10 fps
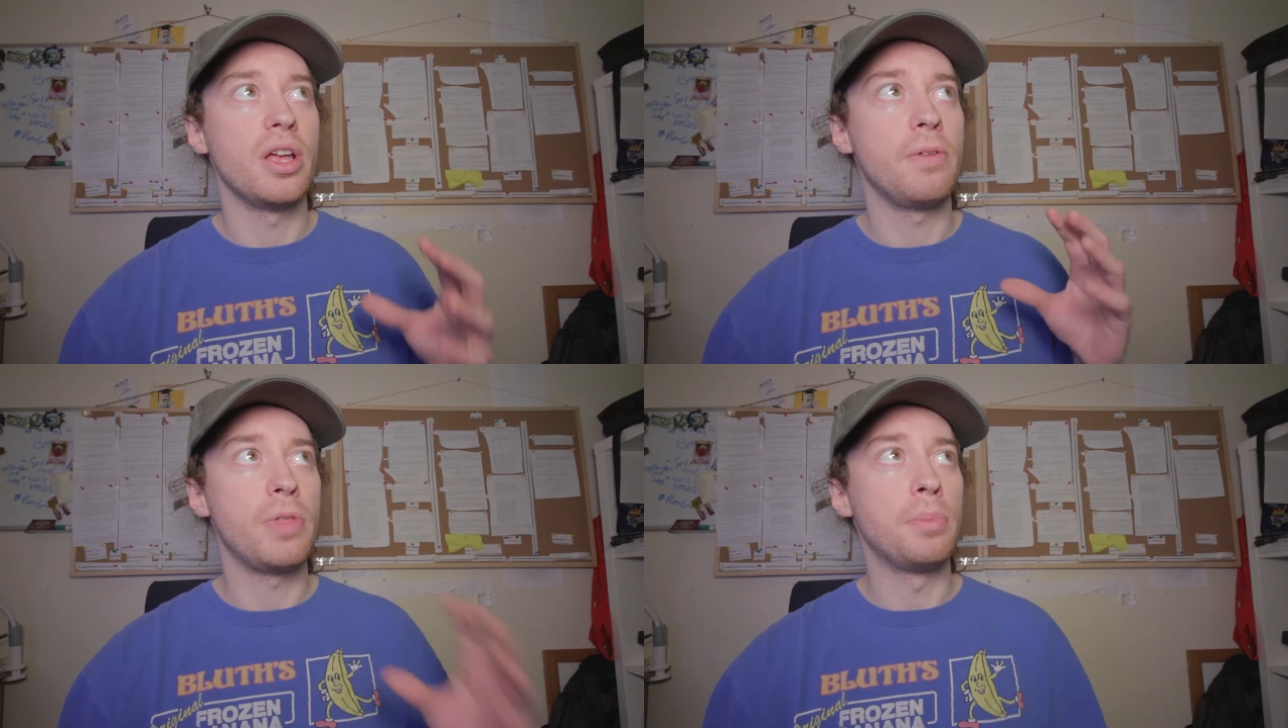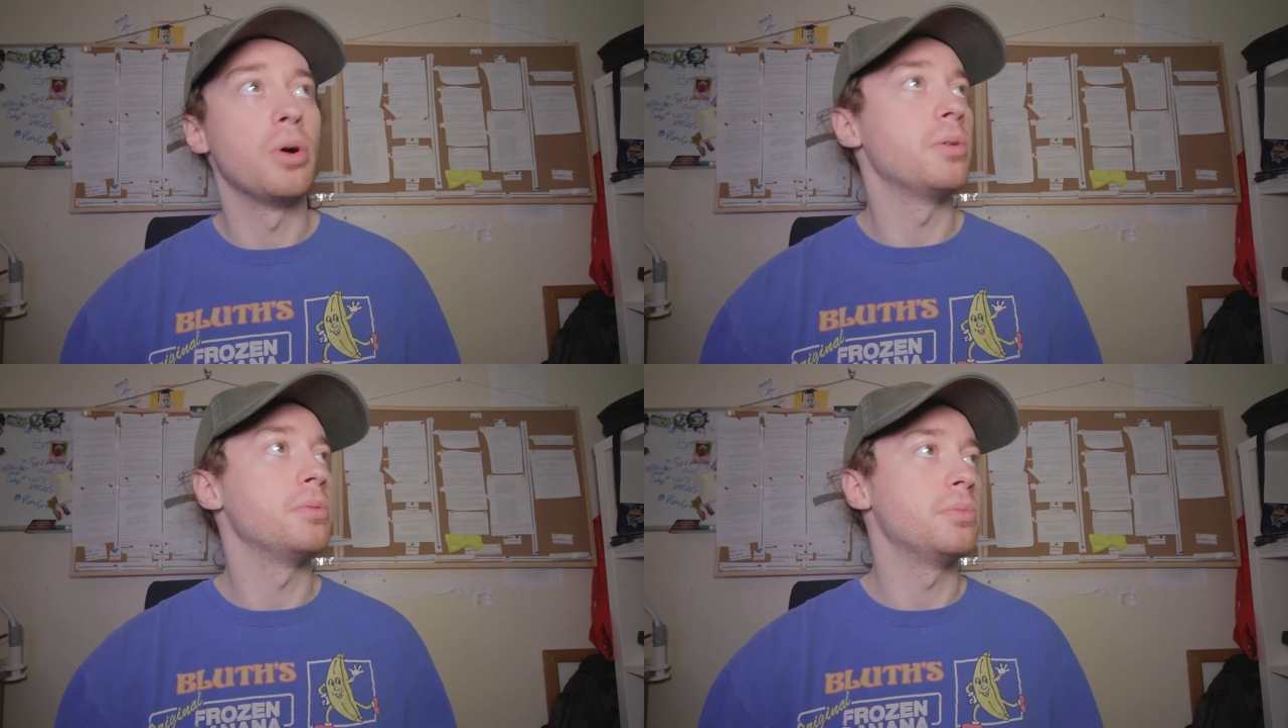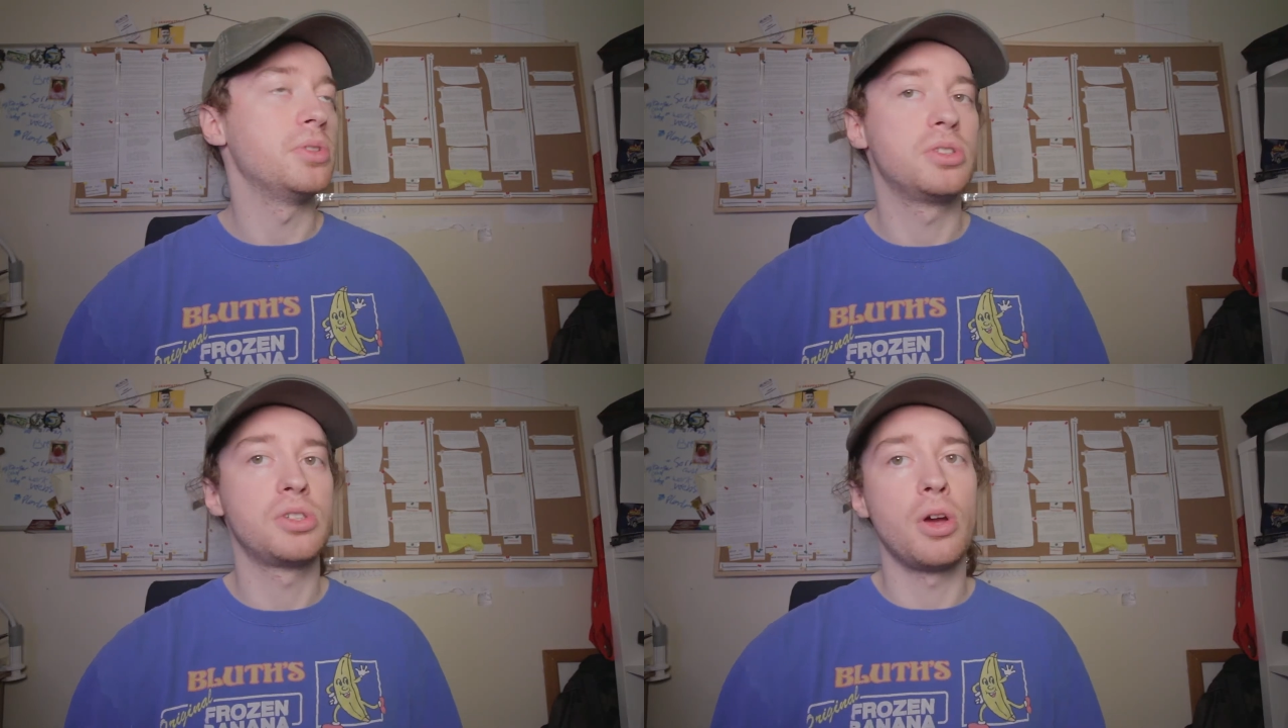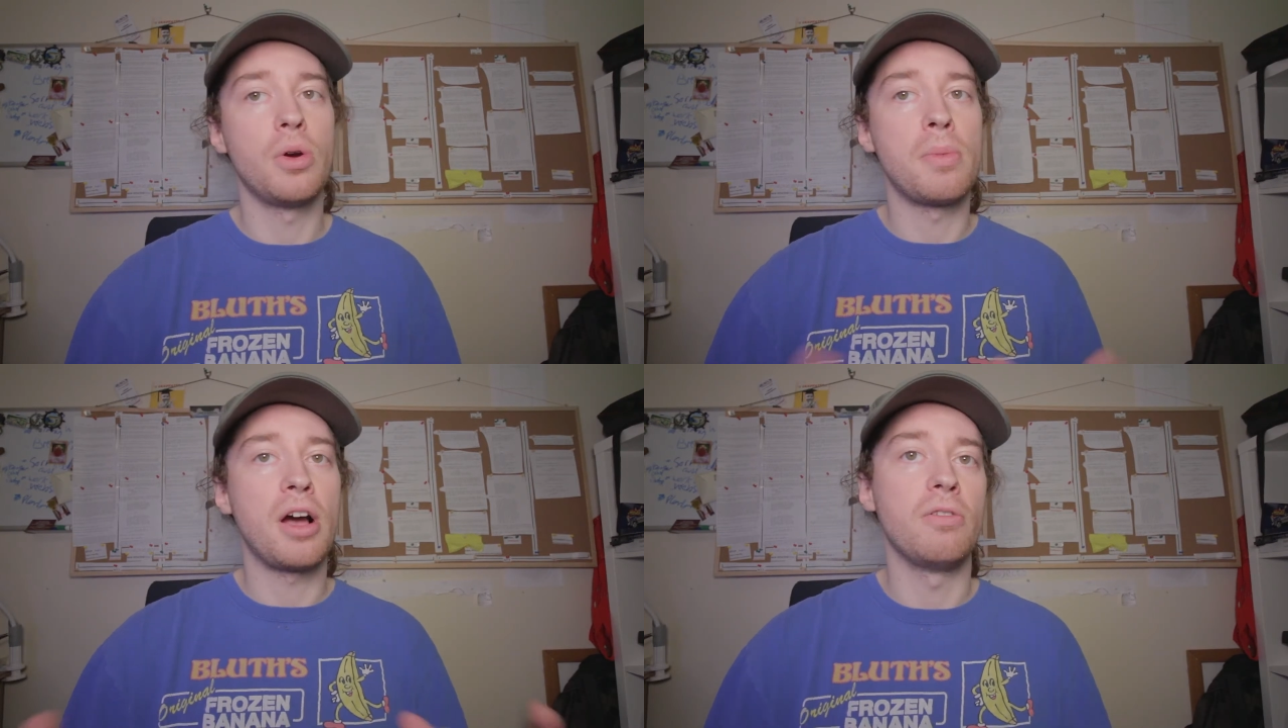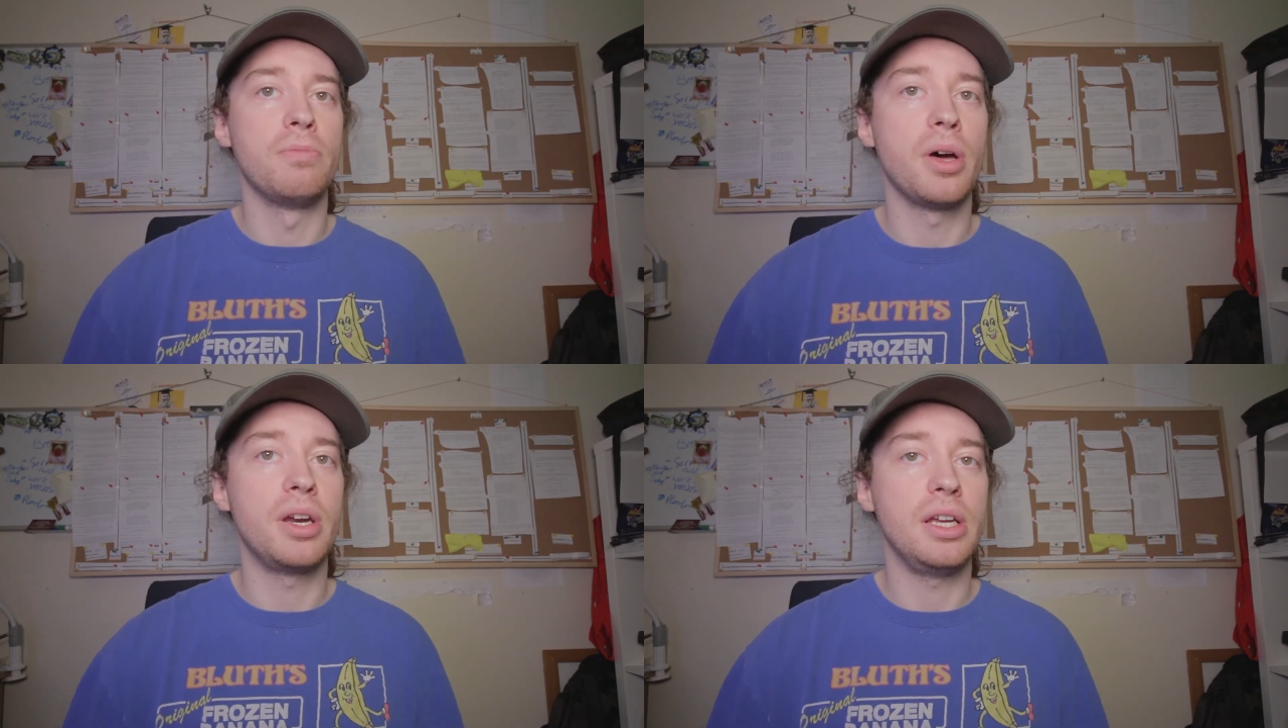if they put so amount of
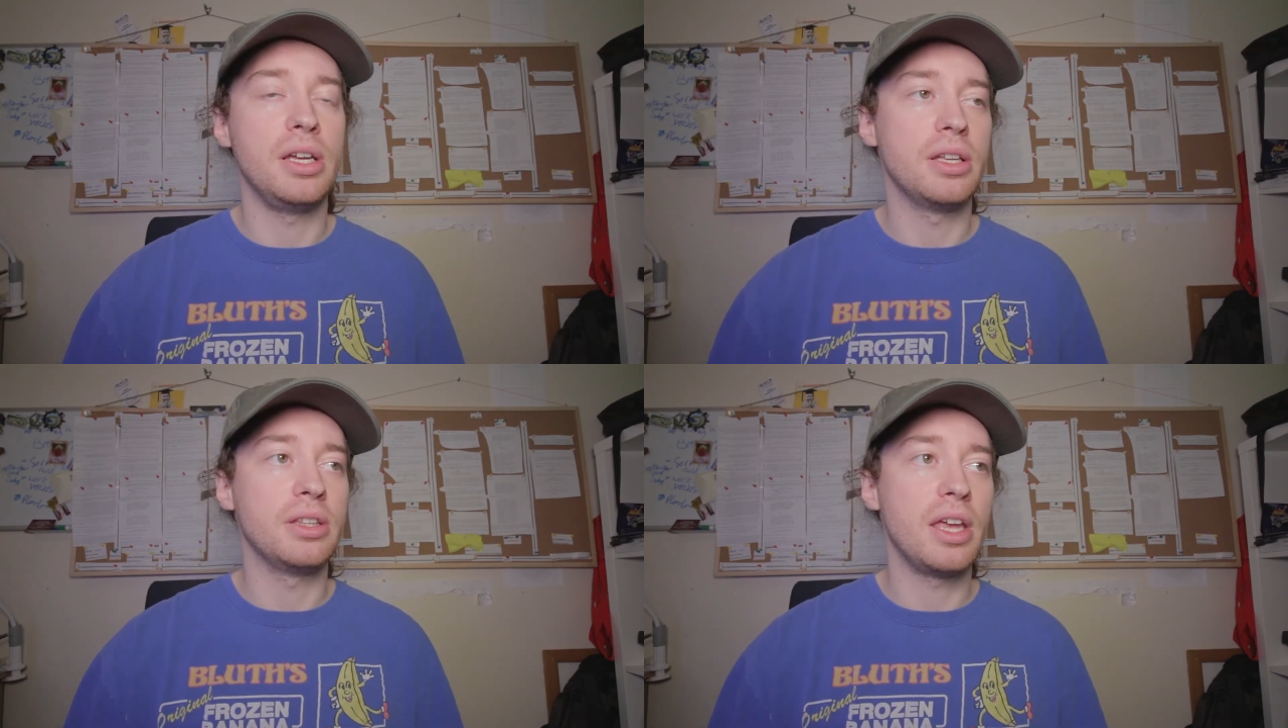money,